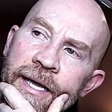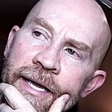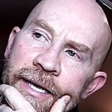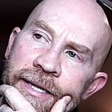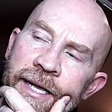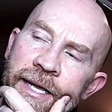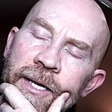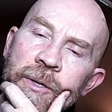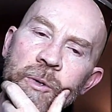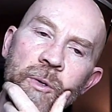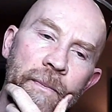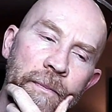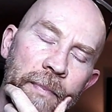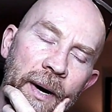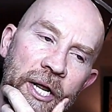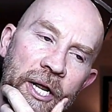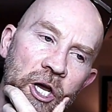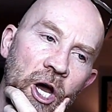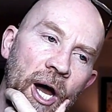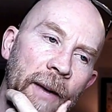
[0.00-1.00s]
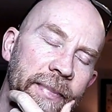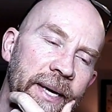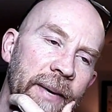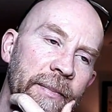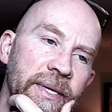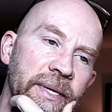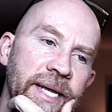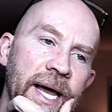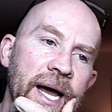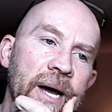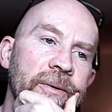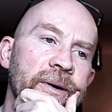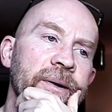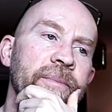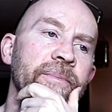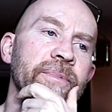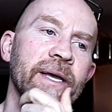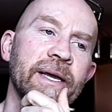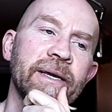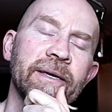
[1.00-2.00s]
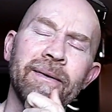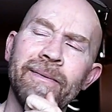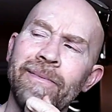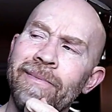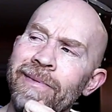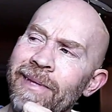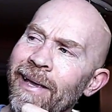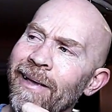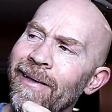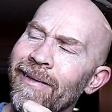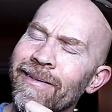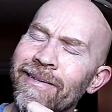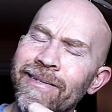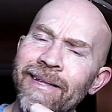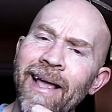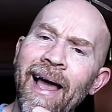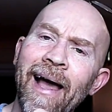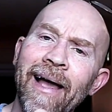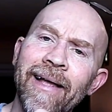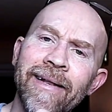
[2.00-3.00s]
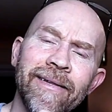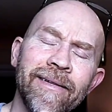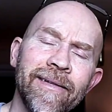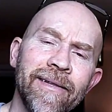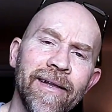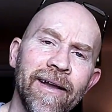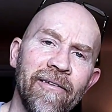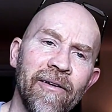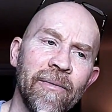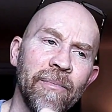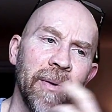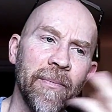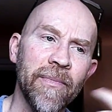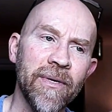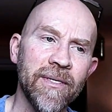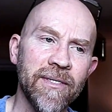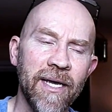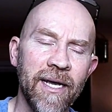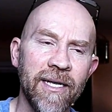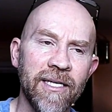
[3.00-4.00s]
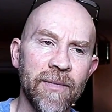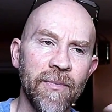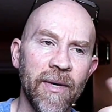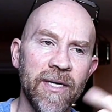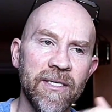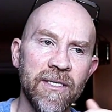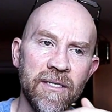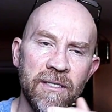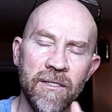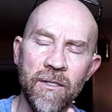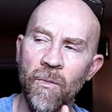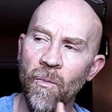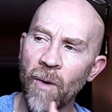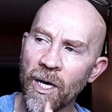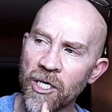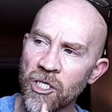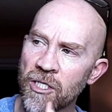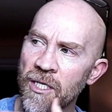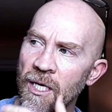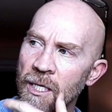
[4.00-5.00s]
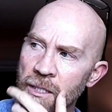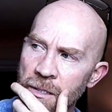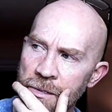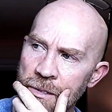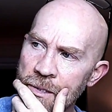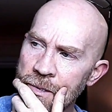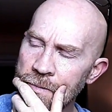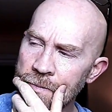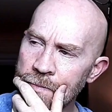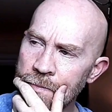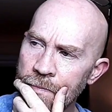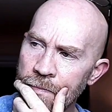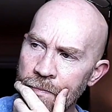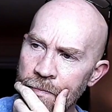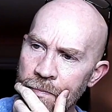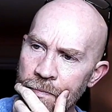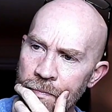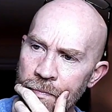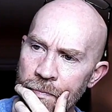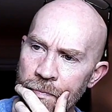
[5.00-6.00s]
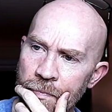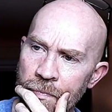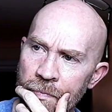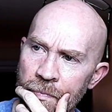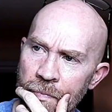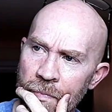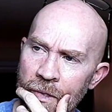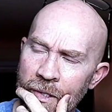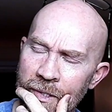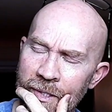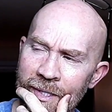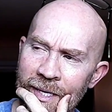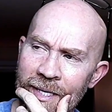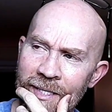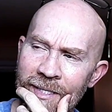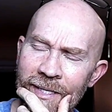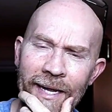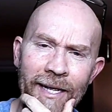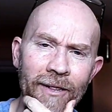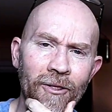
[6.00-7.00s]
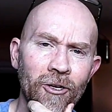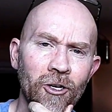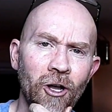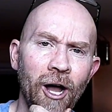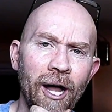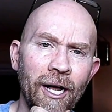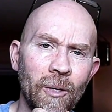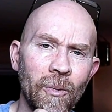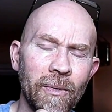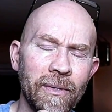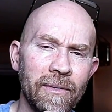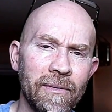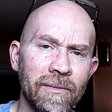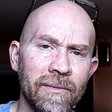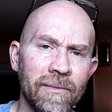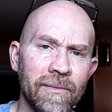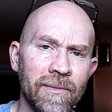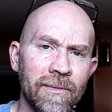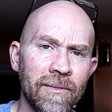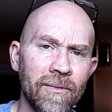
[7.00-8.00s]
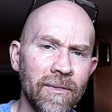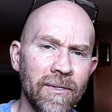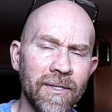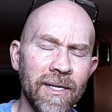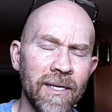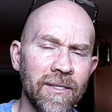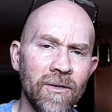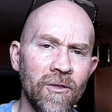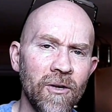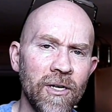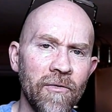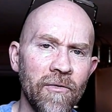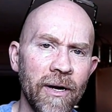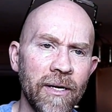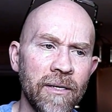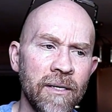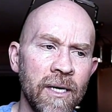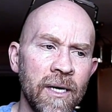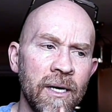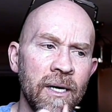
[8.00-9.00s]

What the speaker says: And then he would bunny hop coming down. I'm like, what the hell is that? I remember saying to my sister, watch this. I said, doesn't that look awkward? It doesn't look right.